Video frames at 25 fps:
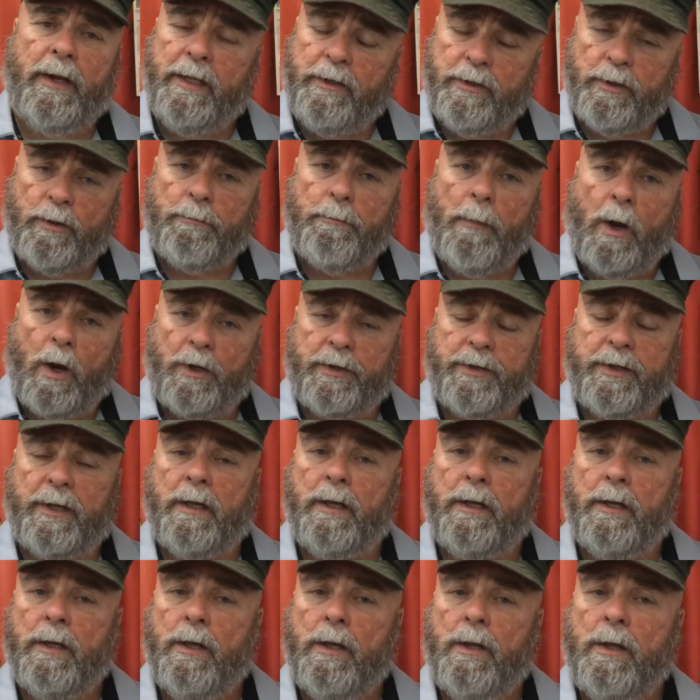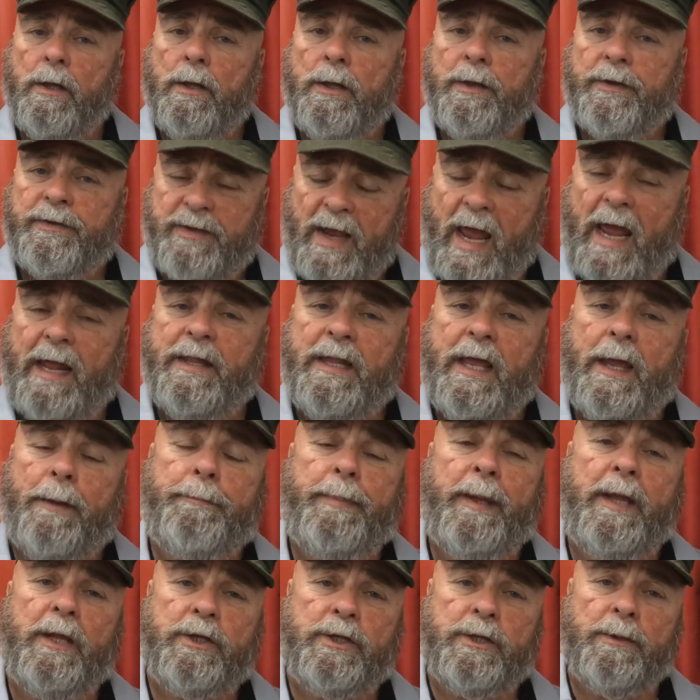Either Martha signed
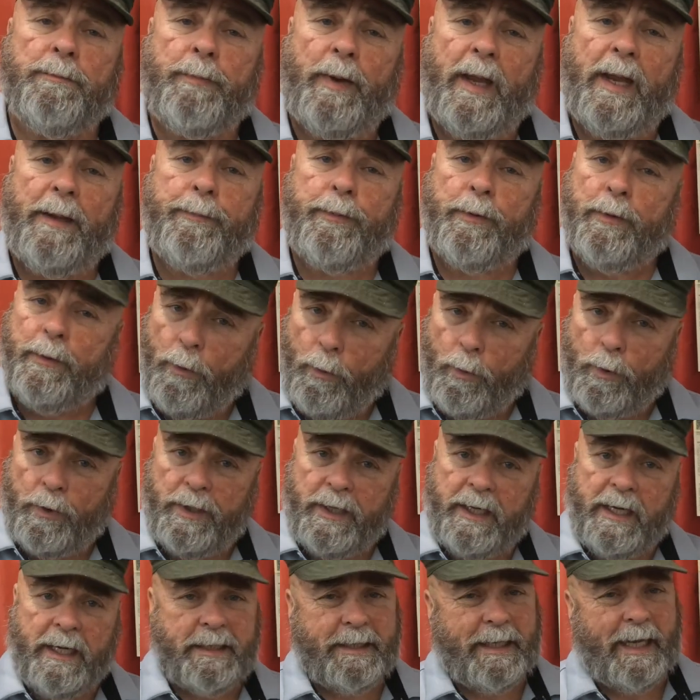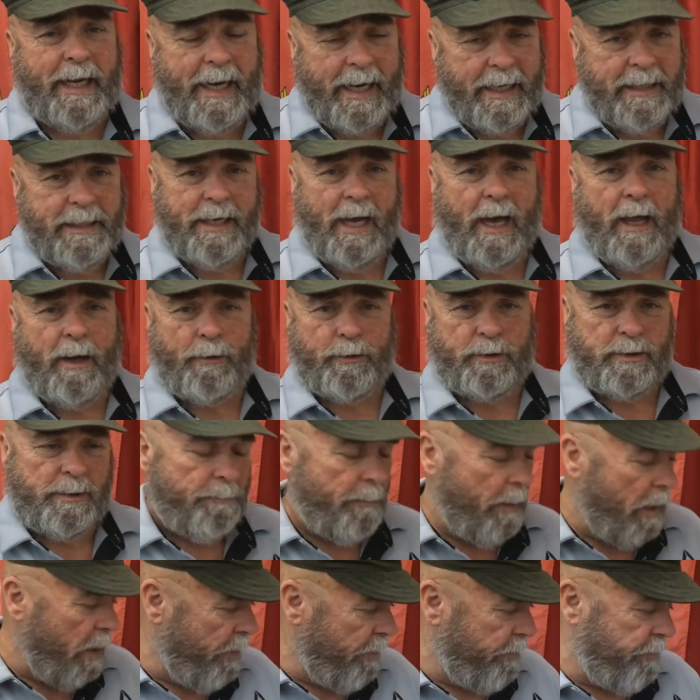that pension paper in order to get that $8 a
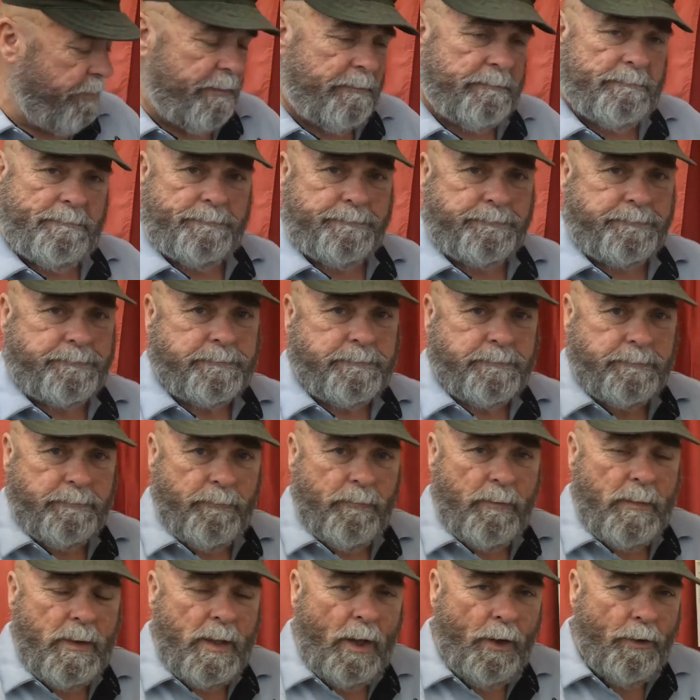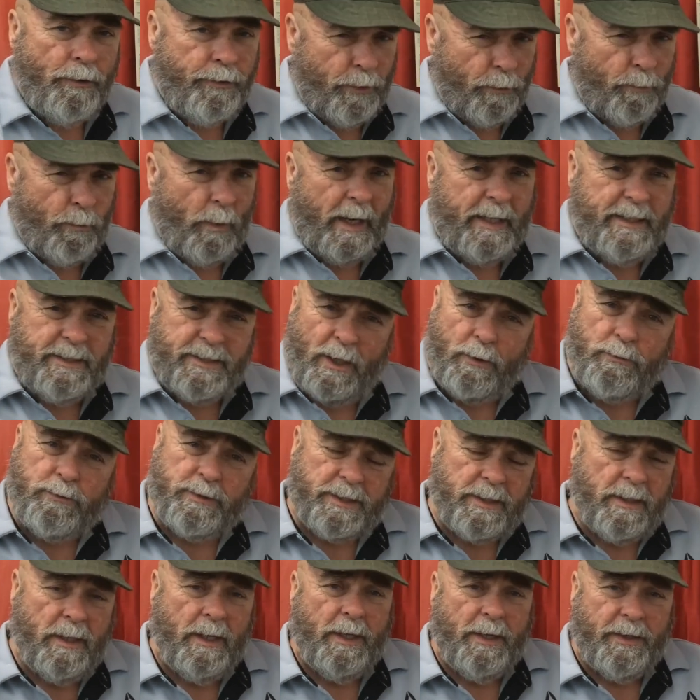month to raise
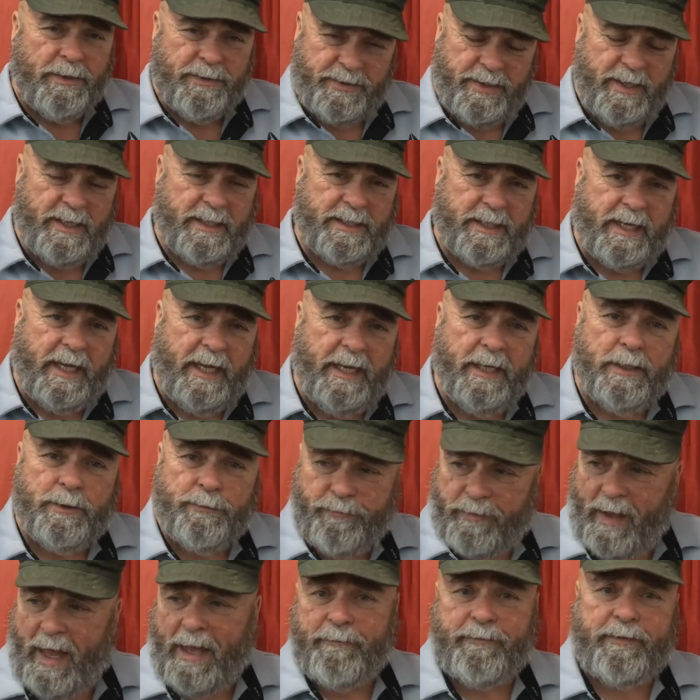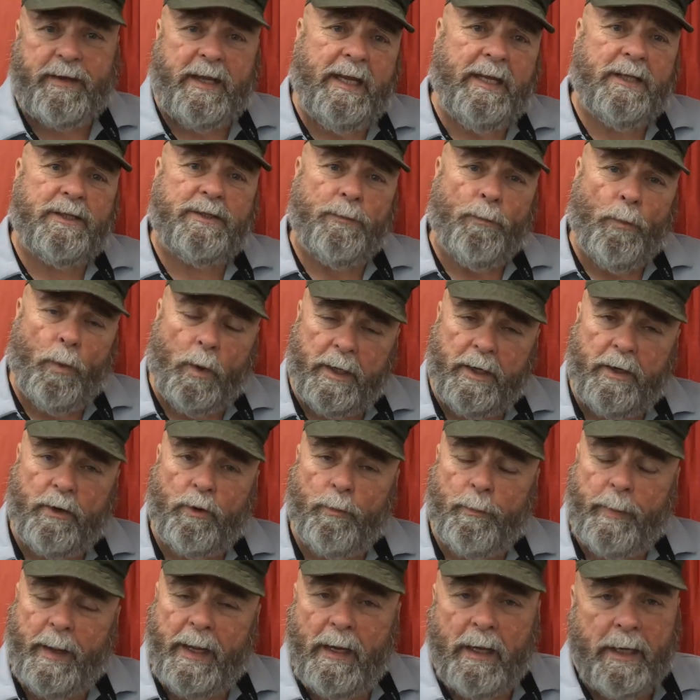those 6 kids, 5 kids, and one in
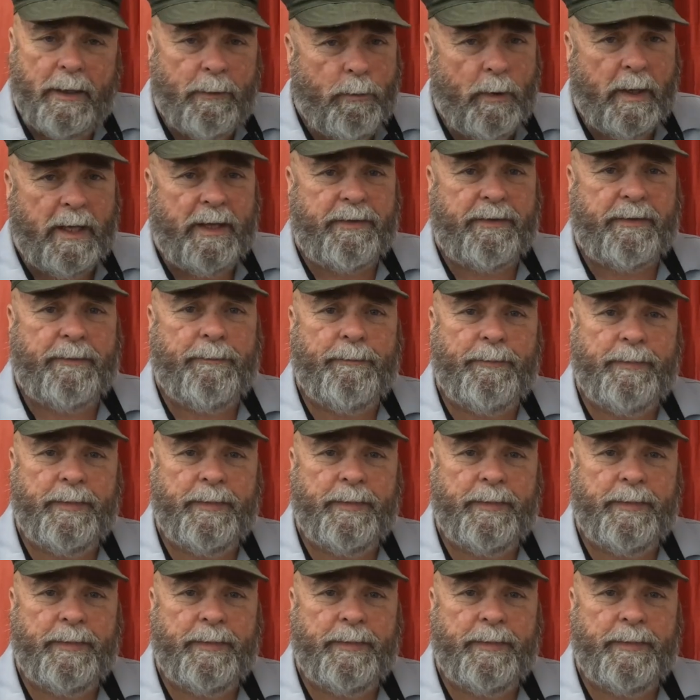her belly with.